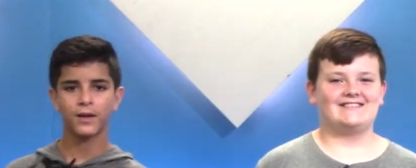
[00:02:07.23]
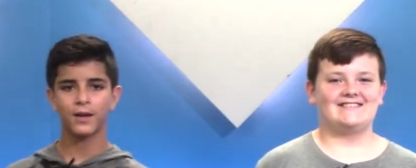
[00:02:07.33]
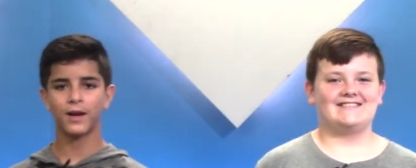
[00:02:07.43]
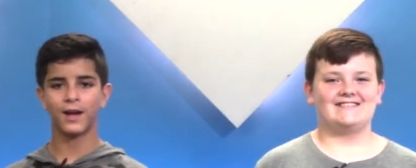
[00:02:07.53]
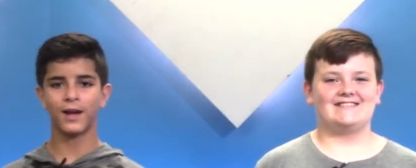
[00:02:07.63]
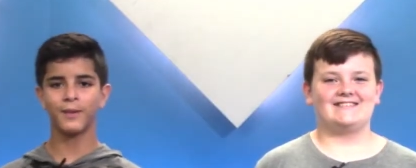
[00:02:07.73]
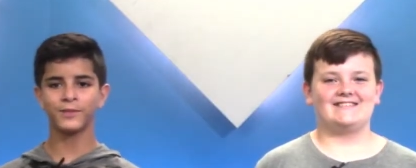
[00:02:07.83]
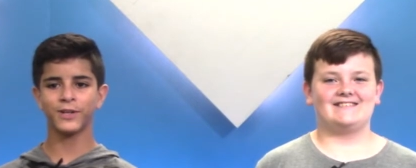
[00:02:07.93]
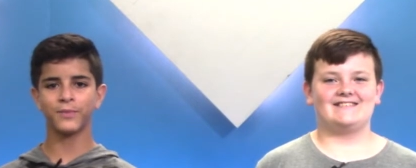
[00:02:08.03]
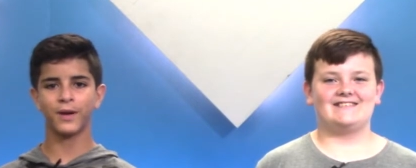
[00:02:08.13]
Speaker 1: Hi, I'm
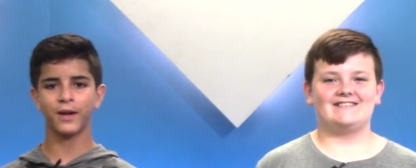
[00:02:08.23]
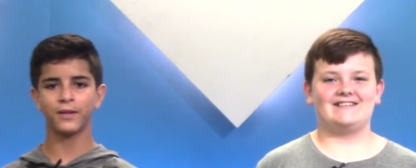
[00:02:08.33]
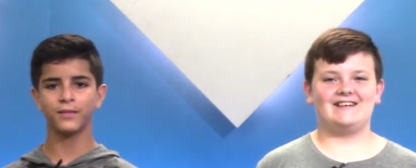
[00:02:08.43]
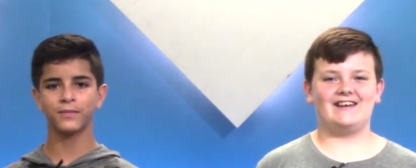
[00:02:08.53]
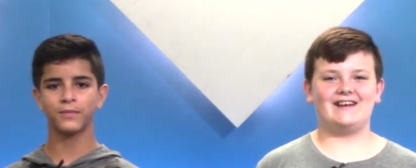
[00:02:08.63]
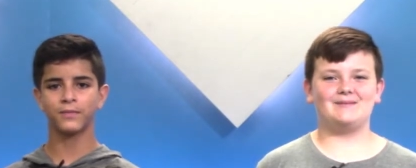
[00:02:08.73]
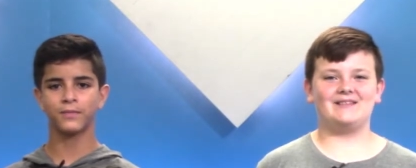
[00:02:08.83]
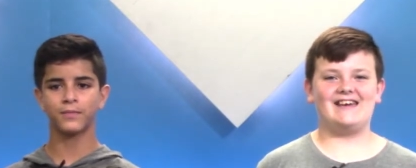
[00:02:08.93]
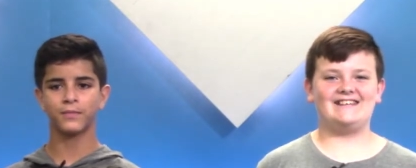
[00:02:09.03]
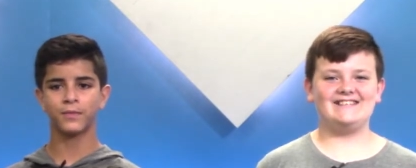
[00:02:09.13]
Jeremiah. And I'm
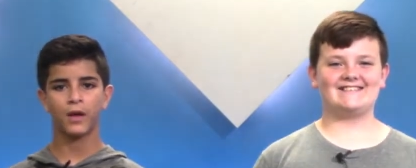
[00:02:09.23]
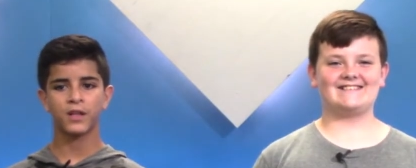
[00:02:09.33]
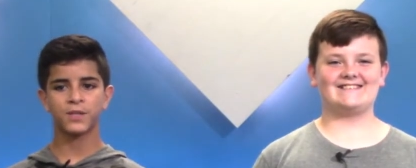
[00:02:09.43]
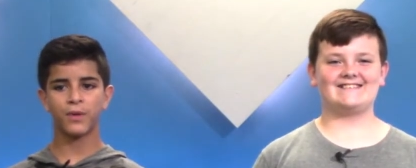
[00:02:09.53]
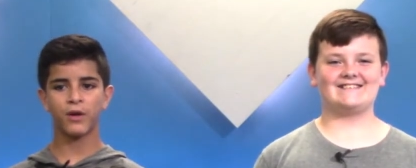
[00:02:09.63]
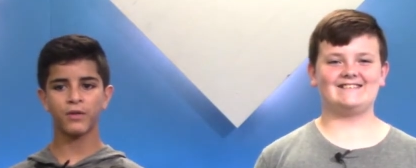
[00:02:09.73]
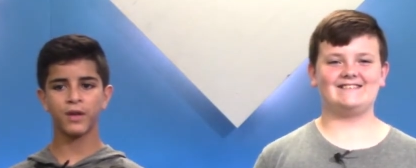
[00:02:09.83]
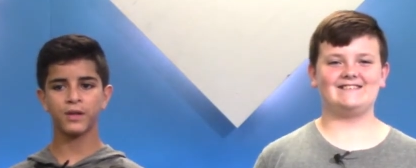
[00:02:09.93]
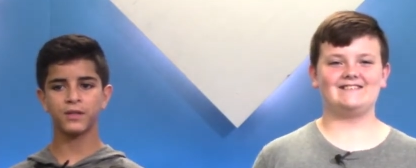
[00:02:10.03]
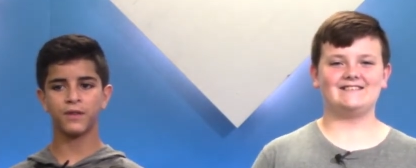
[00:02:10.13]
Lane. Tomorrow
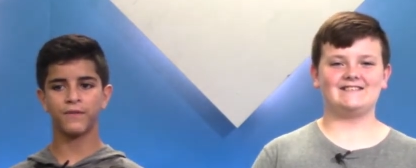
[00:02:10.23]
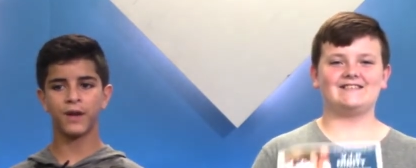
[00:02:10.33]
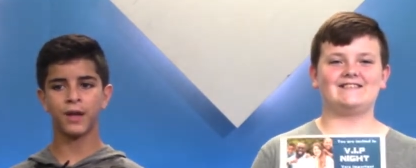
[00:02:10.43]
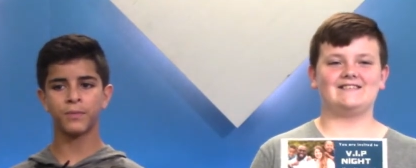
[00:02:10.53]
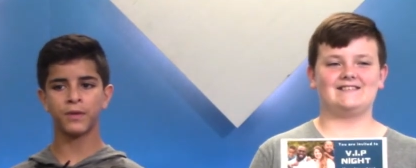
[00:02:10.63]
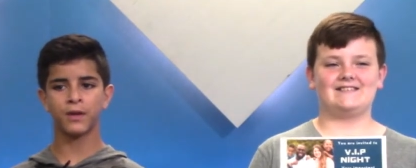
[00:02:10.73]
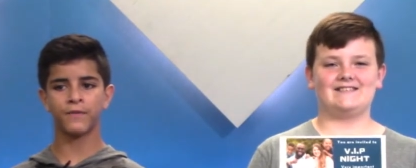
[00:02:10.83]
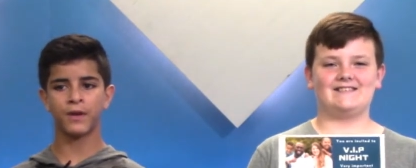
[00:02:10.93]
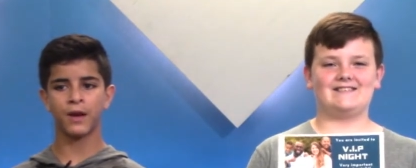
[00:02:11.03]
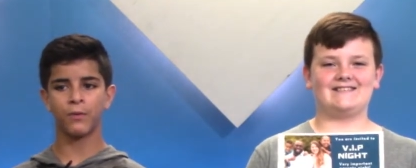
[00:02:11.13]
night is the VIP
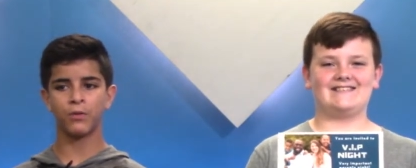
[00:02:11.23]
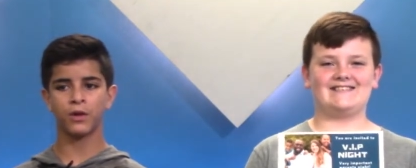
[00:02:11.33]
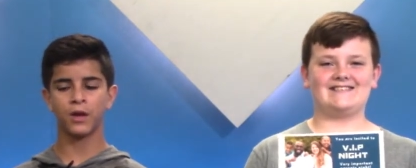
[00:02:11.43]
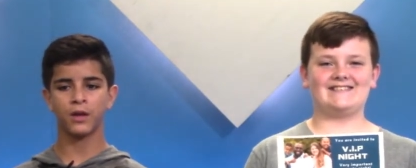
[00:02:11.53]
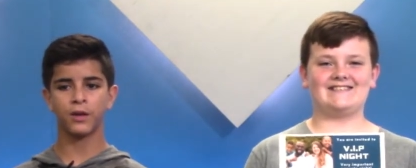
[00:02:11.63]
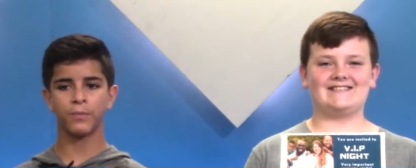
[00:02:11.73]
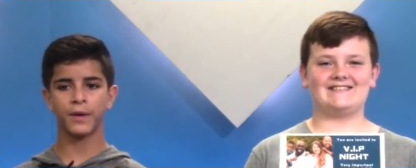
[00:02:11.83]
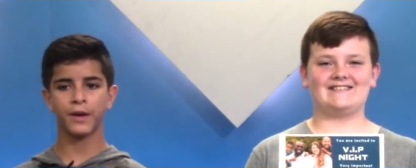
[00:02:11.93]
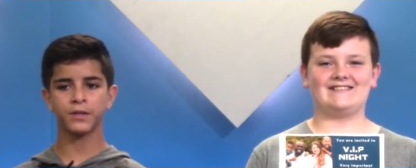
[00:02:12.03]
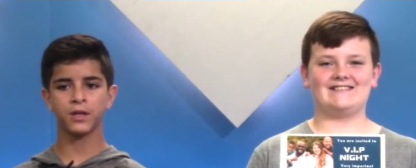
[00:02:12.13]
event at Woodgate. Your
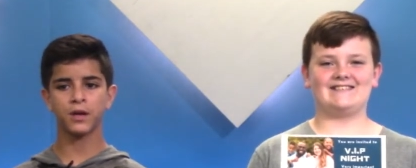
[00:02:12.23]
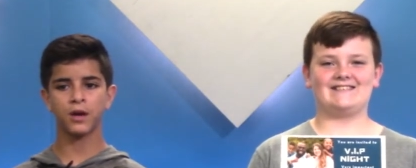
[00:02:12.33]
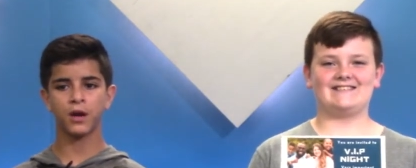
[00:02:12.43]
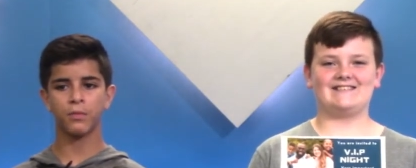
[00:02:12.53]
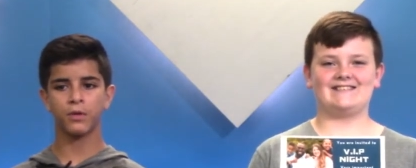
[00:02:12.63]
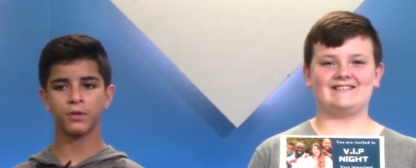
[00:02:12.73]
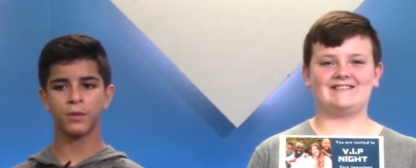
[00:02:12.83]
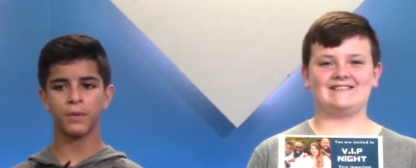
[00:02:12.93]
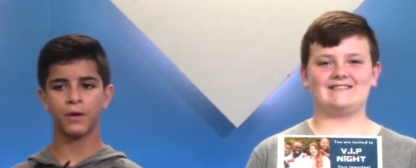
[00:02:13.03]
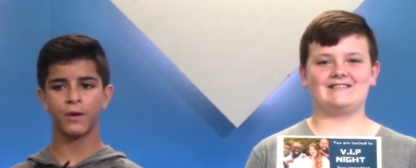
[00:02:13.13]
parents can come learn
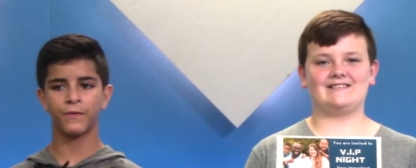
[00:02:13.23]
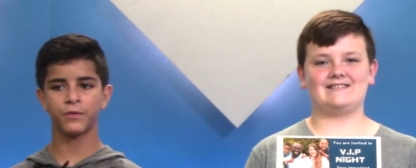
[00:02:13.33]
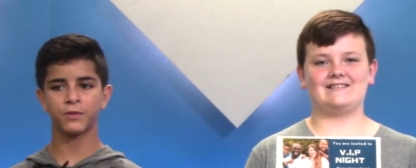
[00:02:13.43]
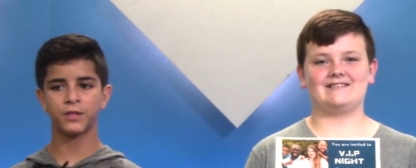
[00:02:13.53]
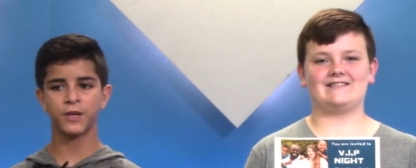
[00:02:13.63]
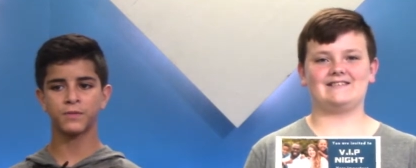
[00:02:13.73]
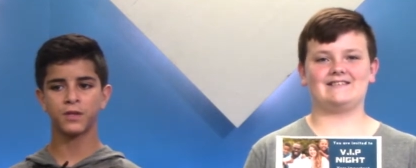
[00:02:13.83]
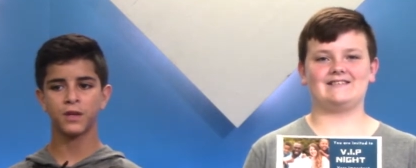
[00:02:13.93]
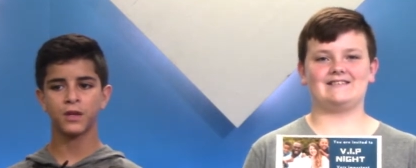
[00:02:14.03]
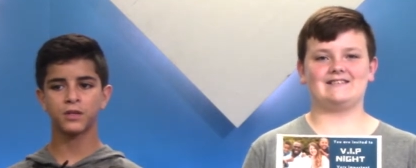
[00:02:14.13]
about helpful tips
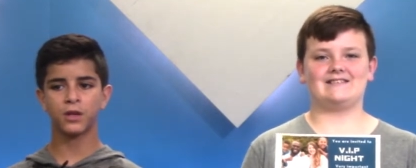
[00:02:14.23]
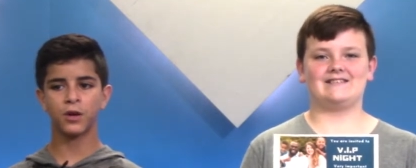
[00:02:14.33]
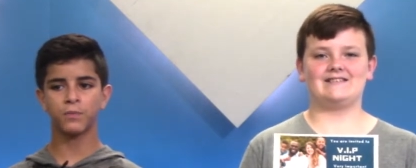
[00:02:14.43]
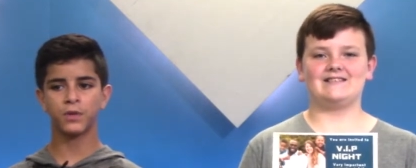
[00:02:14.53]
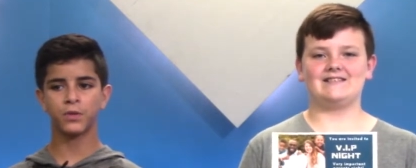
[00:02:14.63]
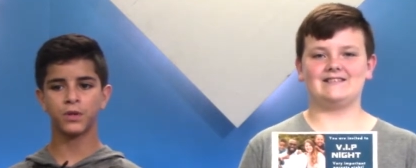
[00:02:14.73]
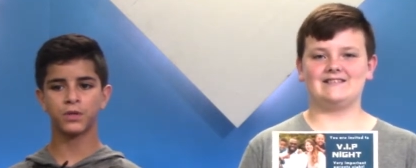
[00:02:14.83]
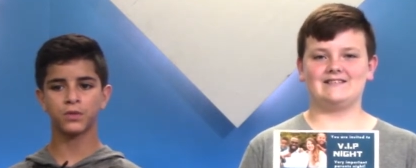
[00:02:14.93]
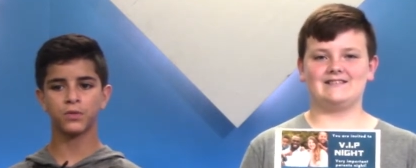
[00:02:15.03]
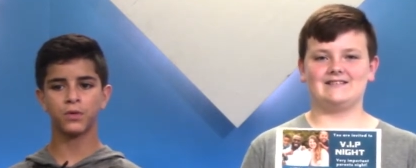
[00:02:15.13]
to help you in
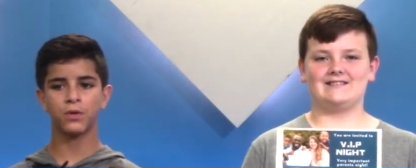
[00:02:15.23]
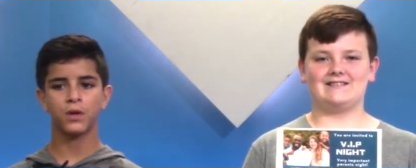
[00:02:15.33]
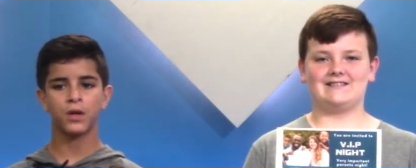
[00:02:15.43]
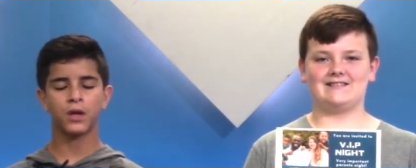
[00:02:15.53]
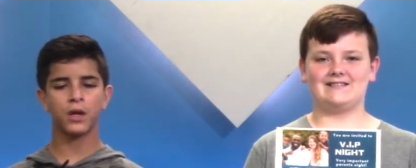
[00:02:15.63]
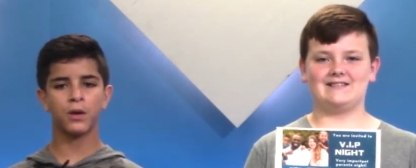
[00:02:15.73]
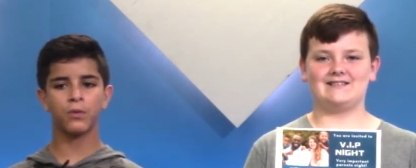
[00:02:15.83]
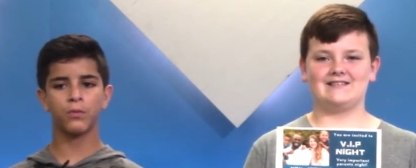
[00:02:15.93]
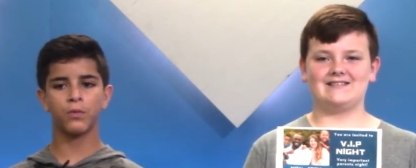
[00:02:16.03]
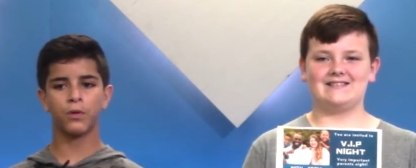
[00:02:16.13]
school.
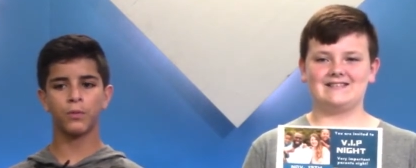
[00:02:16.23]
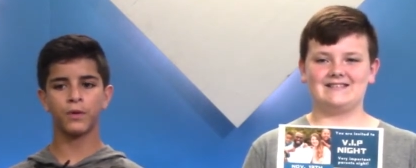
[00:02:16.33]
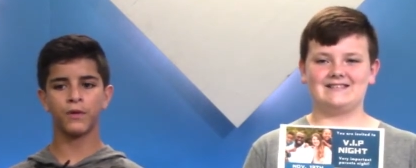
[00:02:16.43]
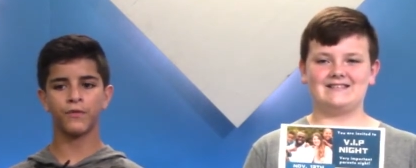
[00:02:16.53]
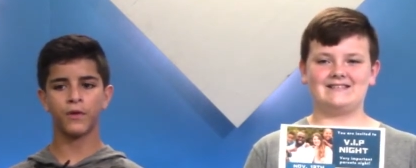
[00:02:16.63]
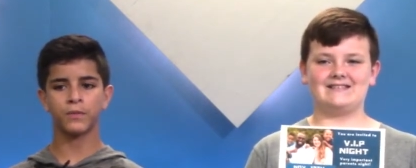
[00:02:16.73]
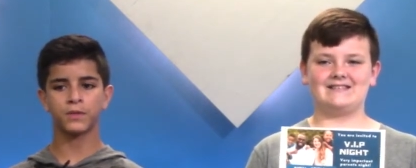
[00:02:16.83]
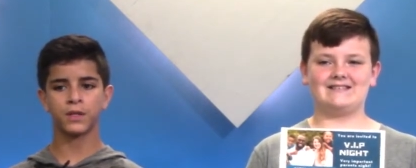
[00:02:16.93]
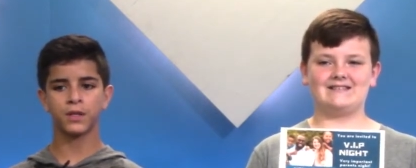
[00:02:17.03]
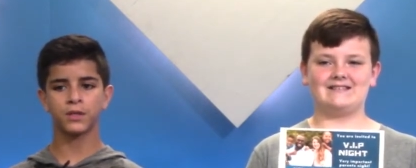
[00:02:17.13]
It will be from
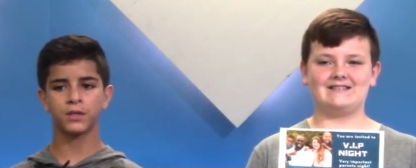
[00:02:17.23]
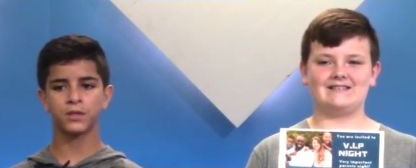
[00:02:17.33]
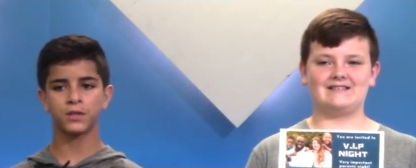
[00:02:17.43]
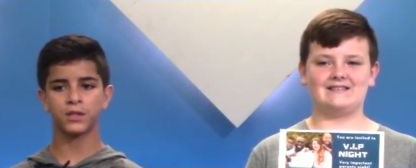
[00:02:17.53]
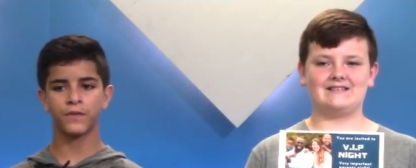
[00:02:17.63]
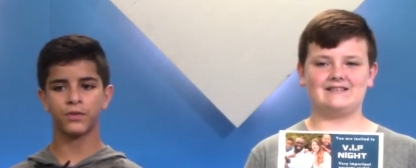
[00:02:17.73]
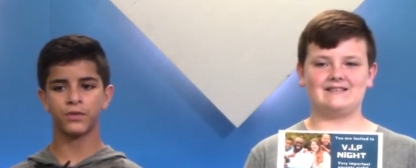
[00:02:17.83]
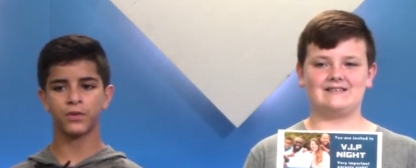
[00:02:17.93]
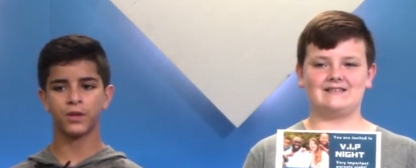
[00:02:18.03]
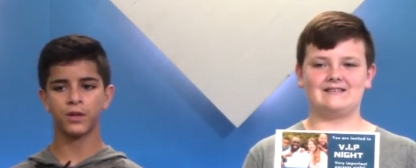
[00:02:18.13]
6 to
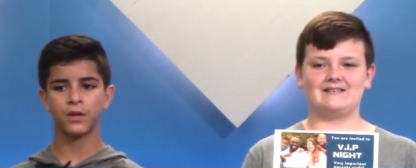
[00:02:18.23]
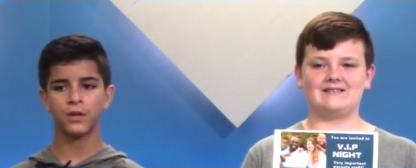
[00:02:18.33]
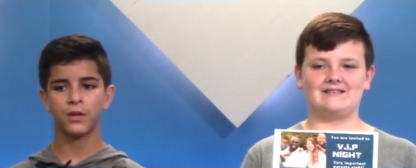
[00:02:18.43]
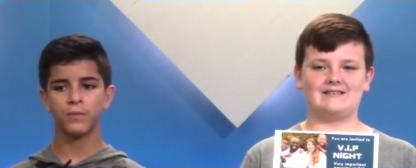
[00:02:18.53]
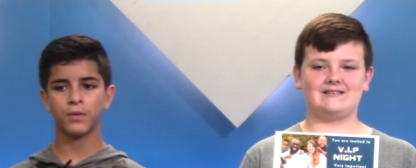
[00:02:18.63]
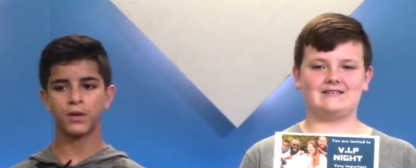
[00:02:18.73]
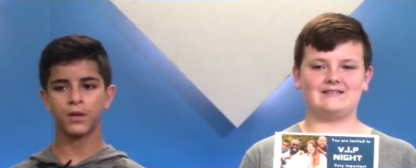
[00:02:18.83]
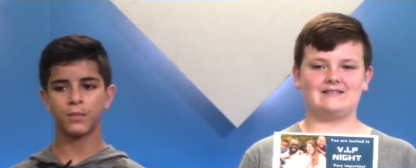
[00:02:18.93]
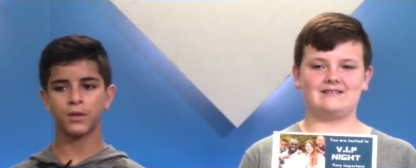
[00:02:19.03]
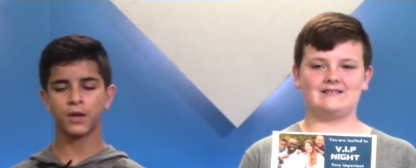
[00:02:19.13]
7.30
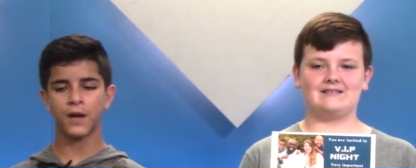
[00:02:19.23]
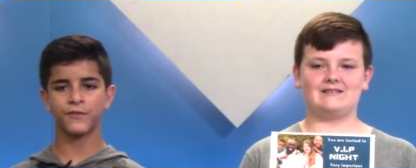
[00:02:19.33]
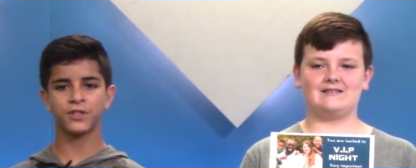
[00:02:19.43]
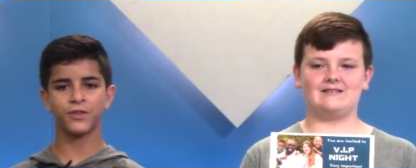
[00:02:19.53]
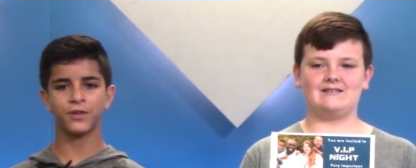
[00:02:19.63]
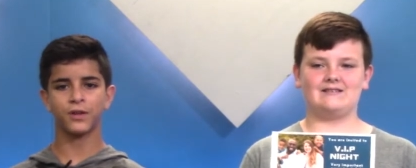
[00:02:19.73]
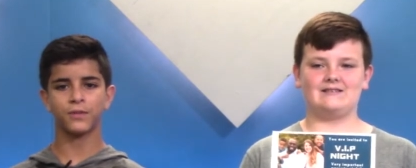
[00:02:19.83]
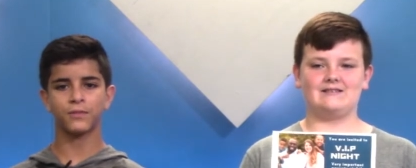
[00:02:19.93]
p.m. in the cafeteria.